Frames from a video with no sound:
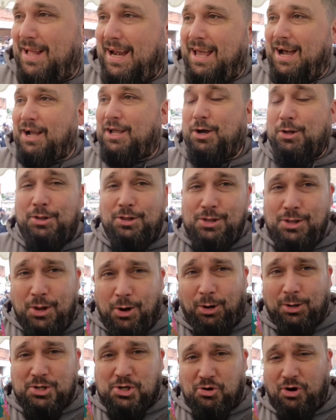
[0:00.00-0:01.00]
isn't it? I couldn't
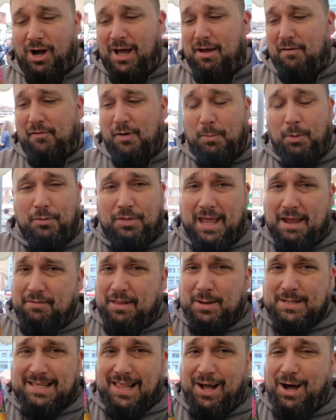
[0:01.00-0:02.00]
not try a football theme,
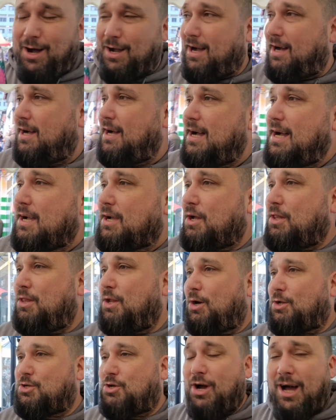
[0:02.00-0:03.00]
even though it's lager. Could
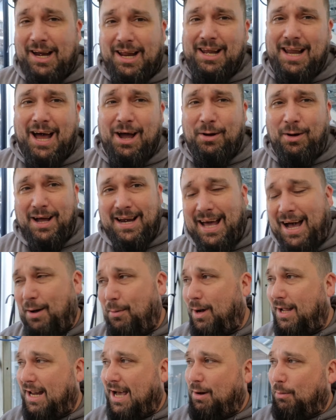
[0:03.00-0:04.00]
not try, and I
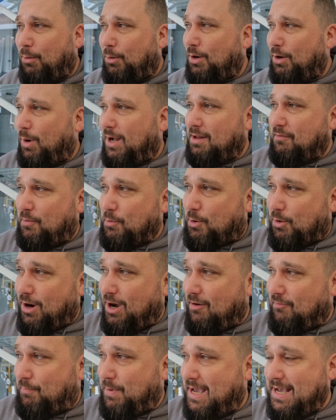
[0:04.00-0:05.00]
know, all the wonderful
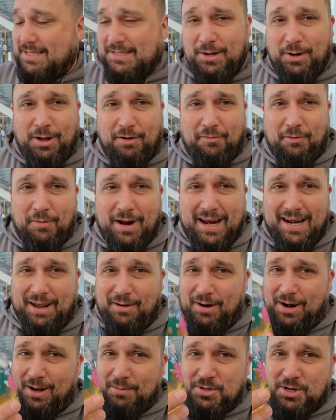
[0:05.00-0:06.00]
craft beers on offer around
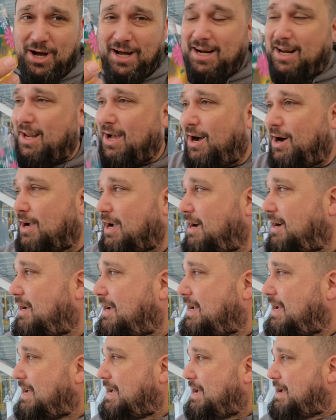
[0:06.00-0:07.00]
here, and I'm trying a lager.
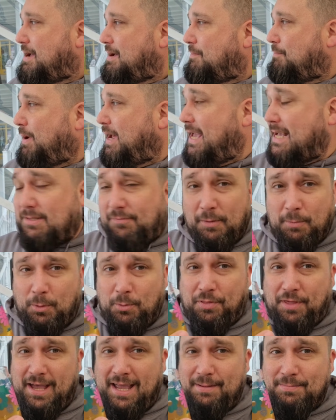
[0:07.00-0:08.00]
But it is football
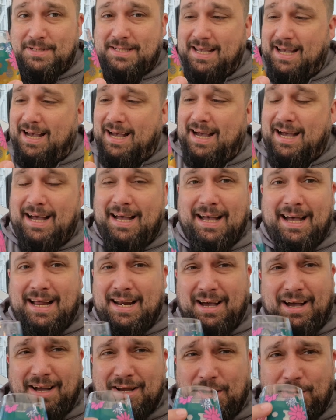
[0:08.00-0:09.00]
themed,
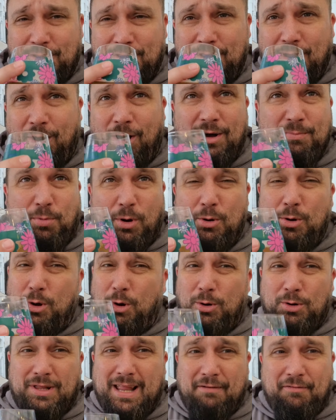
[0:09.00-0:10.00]
and I couldn't not. Brew
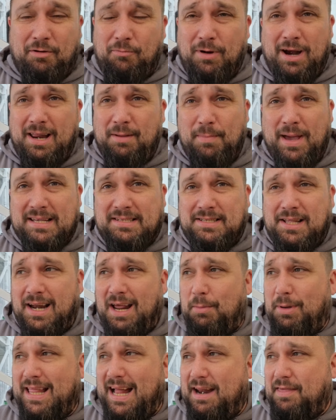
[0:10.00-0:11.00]
York never really missed
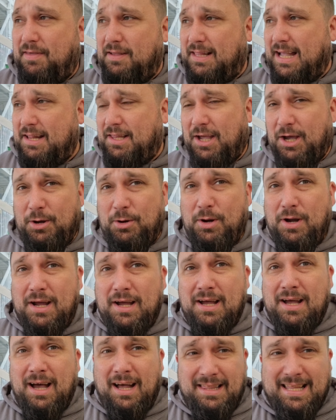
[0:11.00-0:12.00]
today with anything they do.
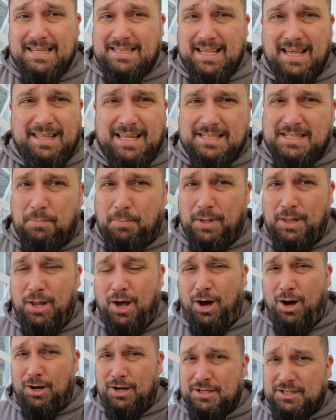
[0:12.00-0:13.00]
There's a
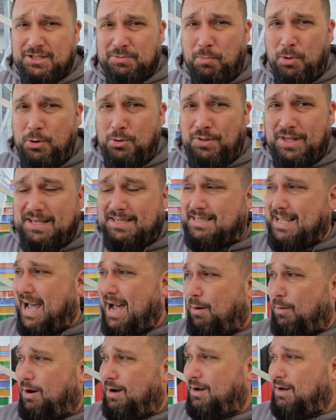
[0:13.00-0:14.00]
banana smoothie
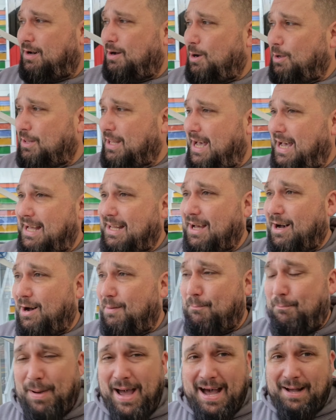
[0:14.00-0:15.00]
sour on there that
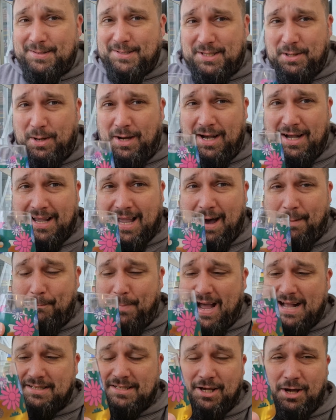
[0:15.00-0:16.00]
I'm bound to come
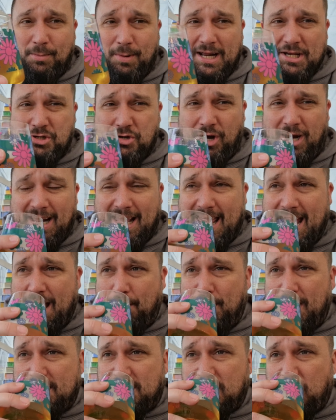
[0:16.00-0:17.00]
back to. But let's try the
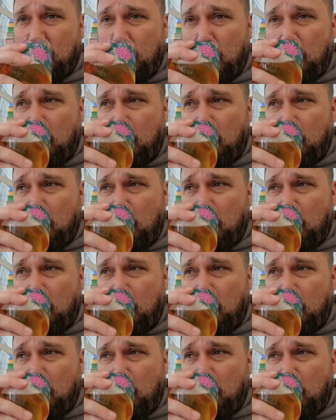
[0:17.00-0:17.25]
Cammies.